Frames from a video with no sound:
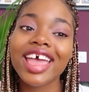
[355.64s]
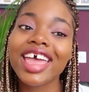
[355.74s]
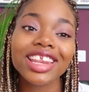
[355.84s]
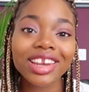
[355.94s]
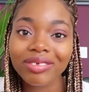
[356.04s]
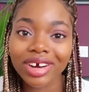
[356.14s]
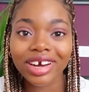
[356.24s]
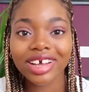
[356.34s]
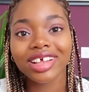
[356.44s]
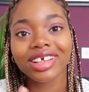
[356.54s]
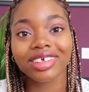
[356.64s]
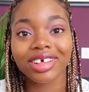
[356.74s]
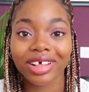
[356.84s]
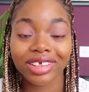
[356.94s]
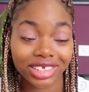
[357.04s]
It didn't work.
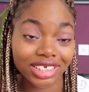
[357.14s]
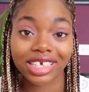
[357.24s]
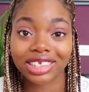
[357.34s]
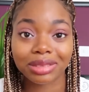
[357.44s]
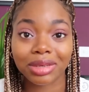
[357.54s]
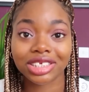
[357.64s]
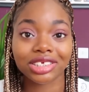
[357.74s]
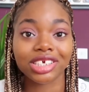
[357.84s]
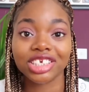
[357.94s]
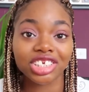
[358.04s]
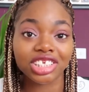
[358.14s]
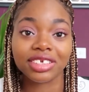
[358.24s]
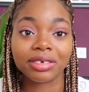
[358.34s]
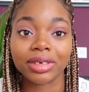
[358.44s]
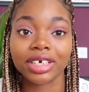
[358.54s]
Second semester, it just
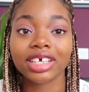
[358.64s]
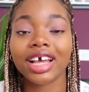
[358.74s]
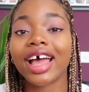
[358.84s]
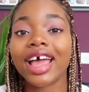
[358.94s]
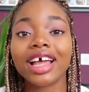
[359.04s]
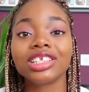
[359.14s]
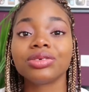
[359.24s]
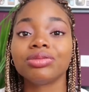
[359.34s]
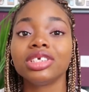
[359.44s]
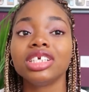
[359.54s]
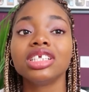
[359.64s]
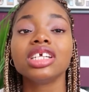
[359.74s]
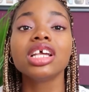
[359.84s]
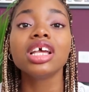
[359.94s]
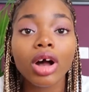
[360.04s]
didn't work. I had to
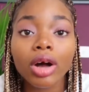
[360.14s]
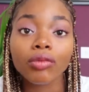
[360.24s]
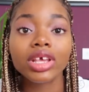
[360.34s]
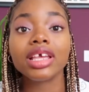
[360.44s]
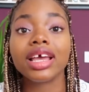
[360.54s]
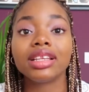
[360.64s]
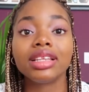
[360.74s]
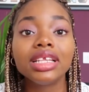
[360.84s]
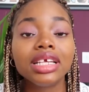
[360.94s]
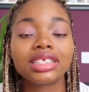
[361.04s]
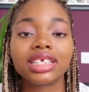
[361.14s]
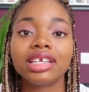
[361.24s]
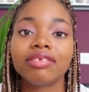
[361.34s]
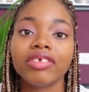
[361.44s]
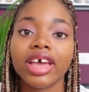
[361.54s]
read a week at least in
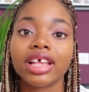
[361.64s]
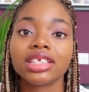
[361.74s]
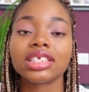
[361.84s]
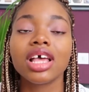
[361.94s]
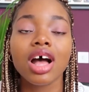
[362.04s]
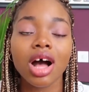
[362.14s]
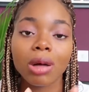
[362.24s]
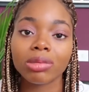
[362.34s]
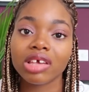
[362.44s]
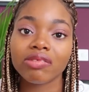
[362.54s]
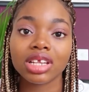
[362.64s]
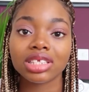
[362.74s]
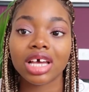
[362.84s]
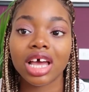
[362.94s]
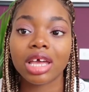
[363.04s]
advance, given the
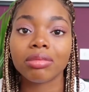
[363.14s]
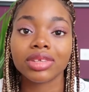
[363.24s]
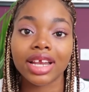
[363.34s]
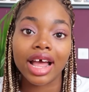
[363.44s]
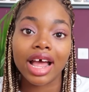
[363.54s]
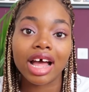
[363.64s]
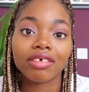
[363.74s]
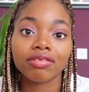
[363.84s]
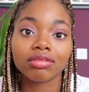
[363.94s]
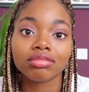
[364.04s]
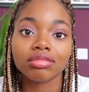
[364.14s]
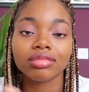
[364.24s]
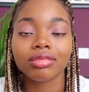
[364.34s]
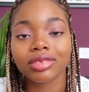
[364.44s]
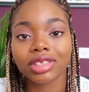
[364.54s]
time have
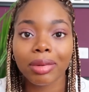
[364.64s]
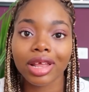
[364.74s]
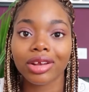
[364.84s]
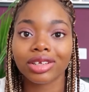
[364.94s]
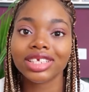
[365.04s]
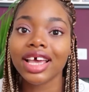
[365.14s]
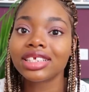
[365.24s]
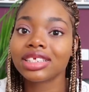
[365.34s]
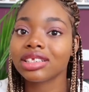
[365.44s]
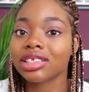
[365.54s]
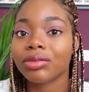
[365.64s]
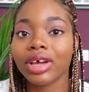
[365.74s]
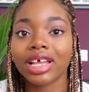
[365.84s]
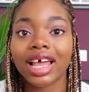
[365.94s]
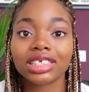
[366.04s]
depending on tests and the
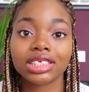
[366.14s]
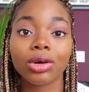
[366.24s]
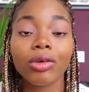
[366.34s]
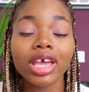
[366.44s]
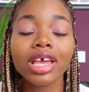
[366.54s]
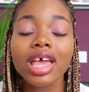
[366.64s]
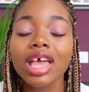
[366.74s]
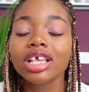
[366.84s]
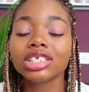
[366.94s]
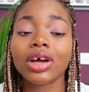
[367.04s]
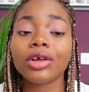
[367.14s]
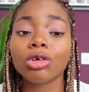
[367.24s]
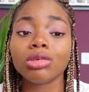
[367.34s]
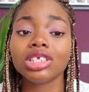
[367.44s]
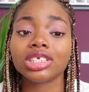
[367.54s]
way class is going. So I
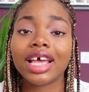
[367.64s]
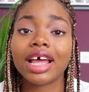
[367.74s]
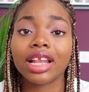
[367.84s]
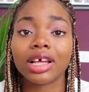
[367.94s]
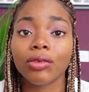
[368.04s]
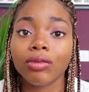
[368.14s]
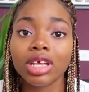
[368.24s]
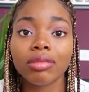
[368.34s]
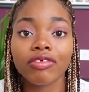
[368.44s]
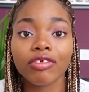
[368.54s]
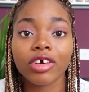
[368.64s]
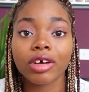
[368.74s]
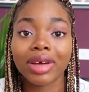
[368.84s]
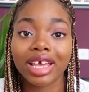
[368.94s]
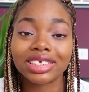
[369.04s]
normally just had like a week before
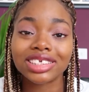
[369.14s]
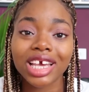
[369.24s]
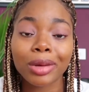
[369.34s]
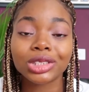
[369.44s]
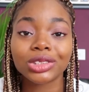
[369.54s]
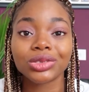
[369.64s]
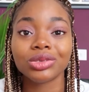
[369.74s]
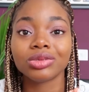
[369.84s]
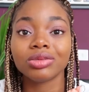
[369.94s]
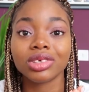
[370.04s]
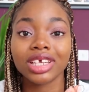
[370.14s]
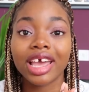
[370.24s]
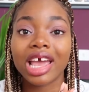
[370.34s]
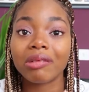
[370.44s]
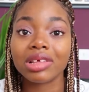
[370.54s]
my exams to
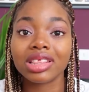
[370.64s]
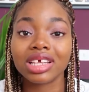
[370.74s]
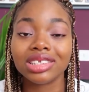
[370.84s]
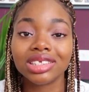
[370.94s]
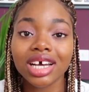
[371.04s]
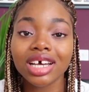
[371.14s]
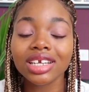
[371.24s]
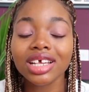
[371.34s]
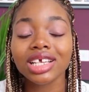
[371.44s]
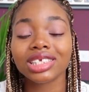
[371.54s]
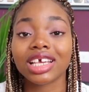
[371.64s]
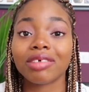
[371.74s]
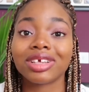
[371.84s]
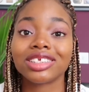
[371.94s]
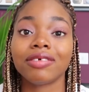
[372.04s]
get everything done. So I
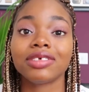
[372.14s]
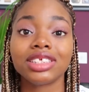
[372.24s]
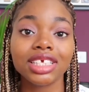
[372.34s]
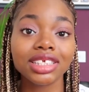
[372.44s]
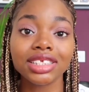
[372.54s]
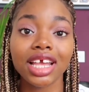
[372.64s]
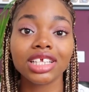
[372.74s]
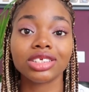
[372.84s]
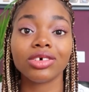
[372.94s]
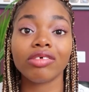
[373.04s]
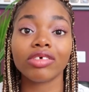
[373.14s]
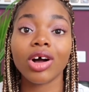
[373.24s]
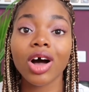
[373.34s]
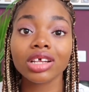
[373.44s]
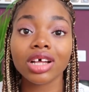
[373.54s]
give myself 6 days to go over
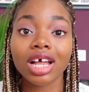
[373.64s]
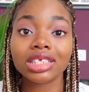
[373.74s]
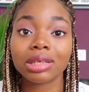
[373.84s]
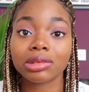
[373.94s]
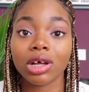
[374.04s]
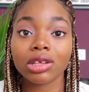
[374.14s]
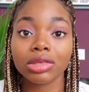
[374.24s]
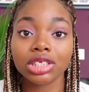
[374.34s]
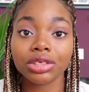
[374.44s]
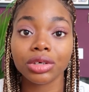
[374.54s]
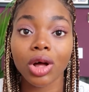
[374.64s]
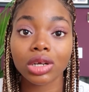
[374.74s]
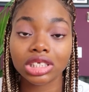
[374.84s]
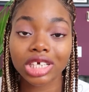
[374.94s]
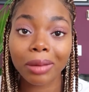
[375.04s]
all the concepts, all the material, all
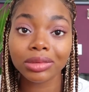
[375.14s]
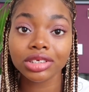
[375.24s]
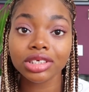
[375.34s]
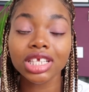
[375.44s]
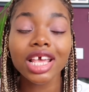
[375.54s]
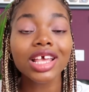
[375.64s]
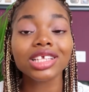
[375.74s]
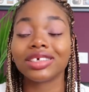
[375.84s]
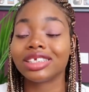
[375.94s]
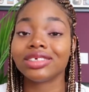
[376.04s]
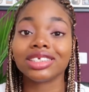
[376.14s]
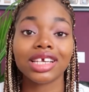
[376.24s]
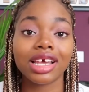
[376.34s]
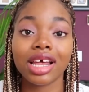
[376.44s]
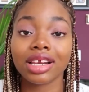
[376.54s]
the chapters. So as soon as
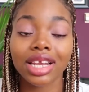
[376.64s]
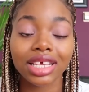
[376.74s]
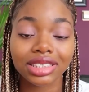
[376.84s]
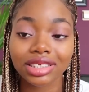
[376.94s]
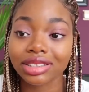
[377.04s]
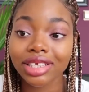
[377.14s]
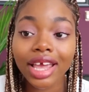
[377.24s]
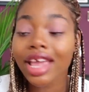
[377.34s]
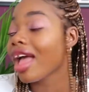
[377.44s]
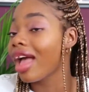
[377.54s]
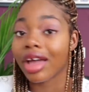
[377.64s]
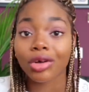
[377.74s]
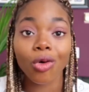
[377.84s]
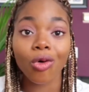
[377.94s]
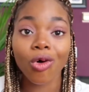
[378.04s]
I get out of class today, I
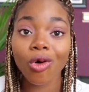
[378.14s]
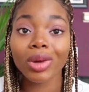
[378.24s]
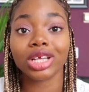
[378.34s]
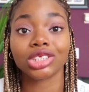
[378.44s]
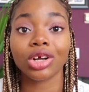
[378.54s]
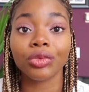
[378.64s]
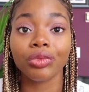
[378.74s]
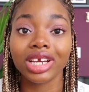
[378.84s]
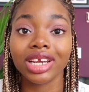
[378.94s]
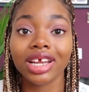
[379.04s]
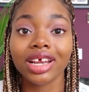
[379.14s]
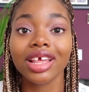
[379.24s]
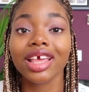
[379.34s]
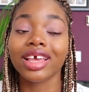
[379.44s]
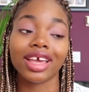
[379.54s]
go home, I start reading.
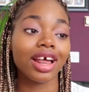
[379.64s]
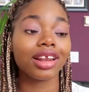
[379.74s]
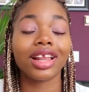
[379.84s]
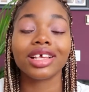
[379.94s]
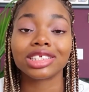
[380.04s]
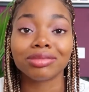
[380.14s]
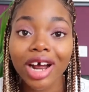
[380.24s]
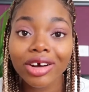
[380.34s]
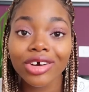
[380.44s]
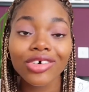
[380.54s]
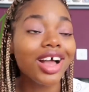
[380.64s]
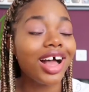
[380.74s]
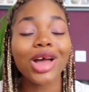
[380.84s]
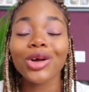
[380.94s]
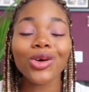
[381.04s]
Get out of class tomorrow,
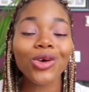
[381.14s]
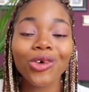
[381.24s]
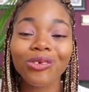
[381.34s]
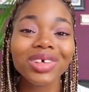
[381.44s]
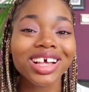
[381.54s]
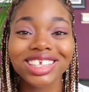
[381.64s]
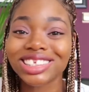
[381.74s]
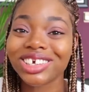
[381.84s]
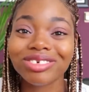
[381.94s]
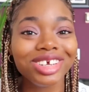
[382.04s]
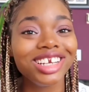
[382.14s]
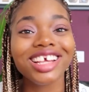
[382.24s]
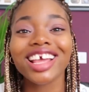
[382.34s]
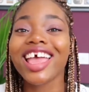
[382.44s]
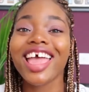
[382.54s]
I go home, I start
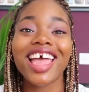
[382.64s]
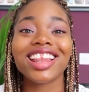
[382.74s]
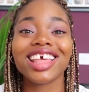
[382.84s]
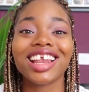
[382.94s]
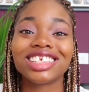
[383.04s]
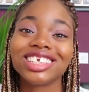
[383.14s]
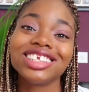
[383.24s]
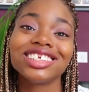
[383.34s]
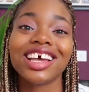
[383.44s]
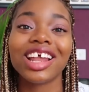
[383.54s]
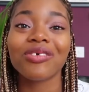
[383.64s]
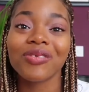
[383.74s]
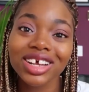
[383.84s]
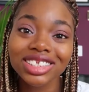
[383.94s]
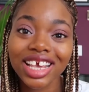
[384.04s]
reading, and then I set aside that
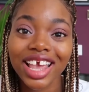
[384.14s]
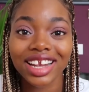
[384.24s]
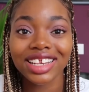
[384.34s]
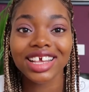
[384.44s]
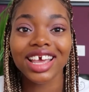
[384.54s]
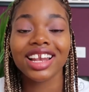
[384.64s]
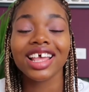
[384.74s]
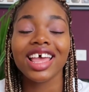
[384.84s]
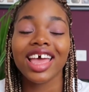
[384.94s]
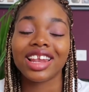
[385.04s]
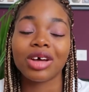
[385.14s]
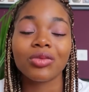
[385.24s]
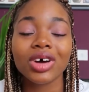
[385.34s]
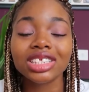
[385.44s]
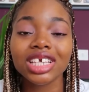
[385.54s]
one day at the end, and then
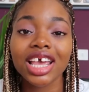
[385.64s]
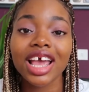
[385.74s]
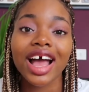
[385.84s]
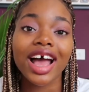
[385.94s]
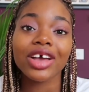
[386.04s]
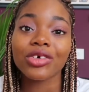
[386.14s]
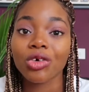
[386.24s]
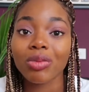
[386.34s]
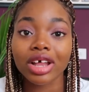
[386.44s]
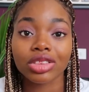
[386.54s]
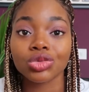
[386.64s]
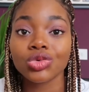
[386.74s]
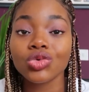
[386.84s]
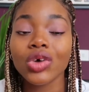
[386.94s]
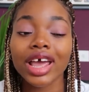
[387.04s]
one day I go back
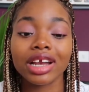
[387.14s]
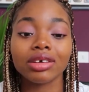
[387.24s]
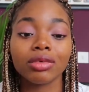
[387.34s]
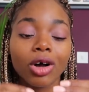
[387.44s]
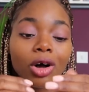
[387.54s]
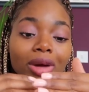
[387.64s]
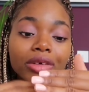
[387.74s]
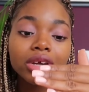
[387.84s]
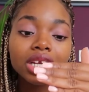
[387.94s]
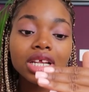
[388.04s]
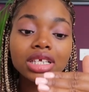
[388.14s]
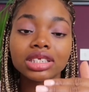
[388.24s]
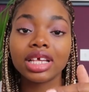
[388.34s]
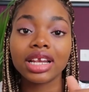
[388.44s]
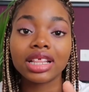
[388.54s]
through and all my
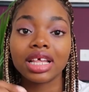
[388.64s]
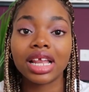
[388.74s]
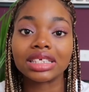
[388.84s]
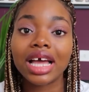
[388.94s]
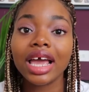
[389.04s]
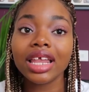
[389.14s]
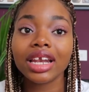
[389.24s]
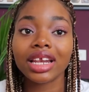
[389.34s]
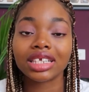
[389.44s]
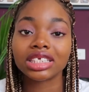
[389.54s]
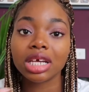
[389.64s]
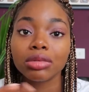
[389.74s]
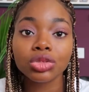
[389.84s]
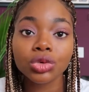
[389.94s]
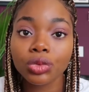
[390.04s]
readings, anything that's highlighted, I
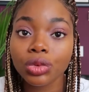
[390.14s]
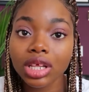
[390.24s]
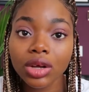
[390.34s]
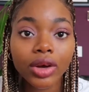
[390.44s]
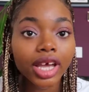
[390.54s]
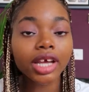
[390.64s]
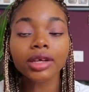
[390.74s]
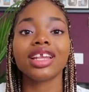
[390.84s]
skim through it really quick.